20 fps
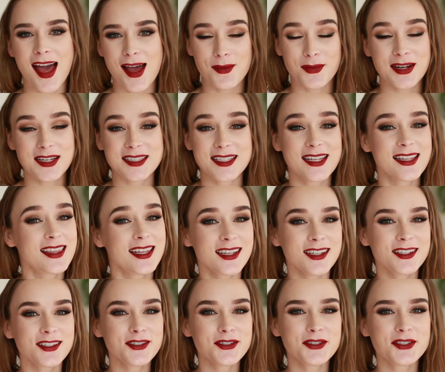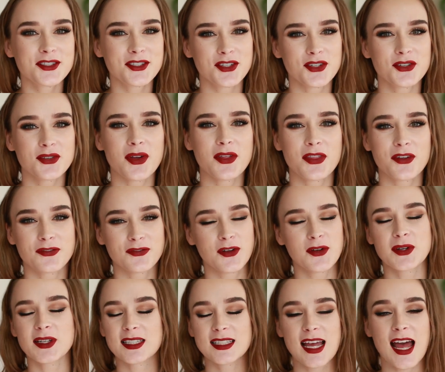I wanna say thank you to the
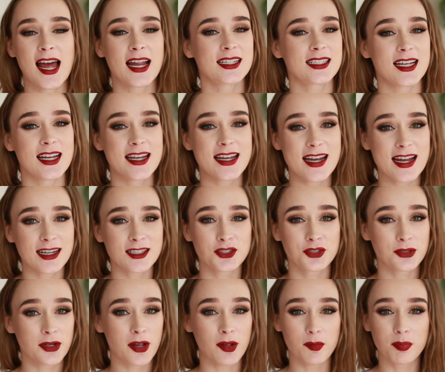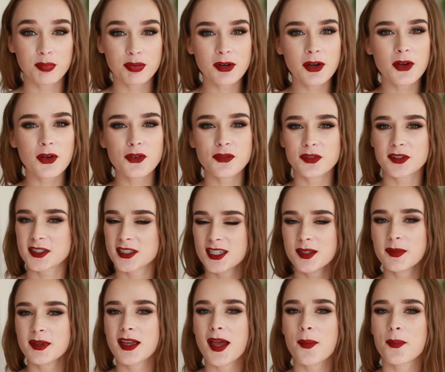folks at Natural Pro for
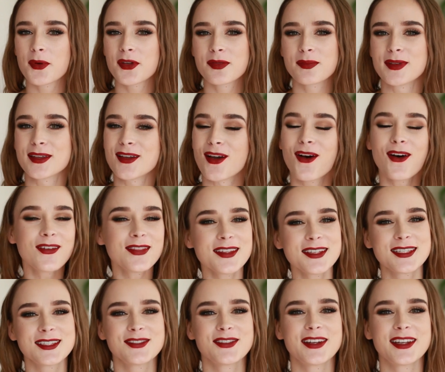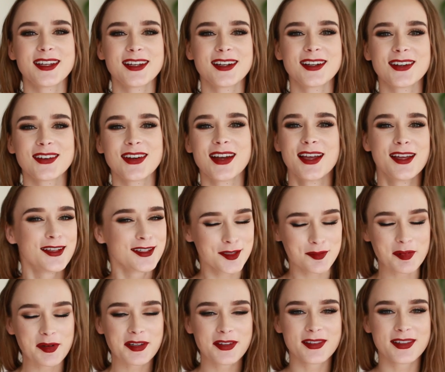teaming up with me on this video to
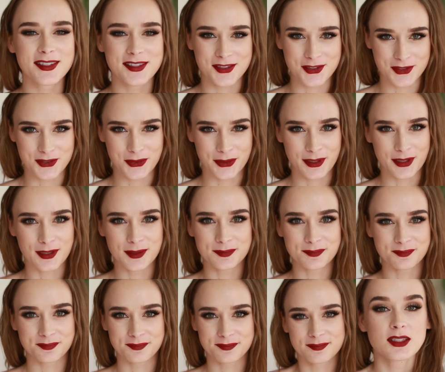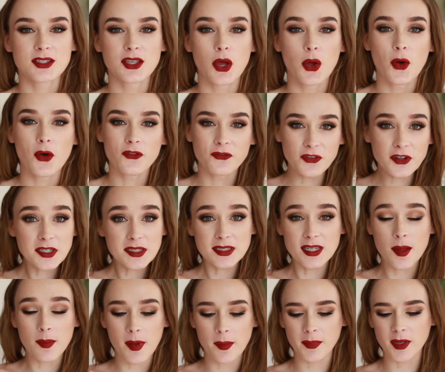bring you this tutorial. So first
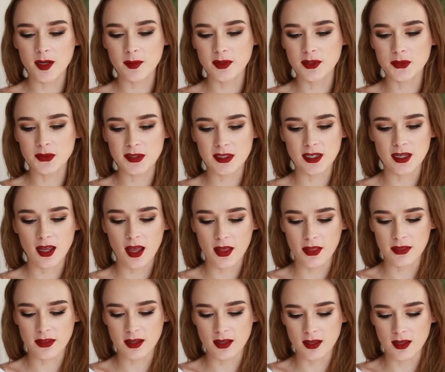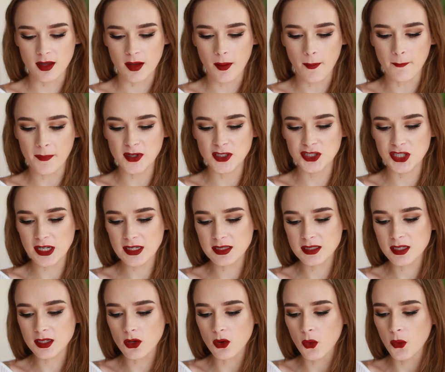up, I'm gonna be using the
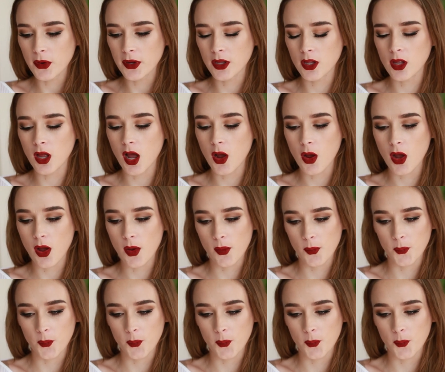Majestic Oil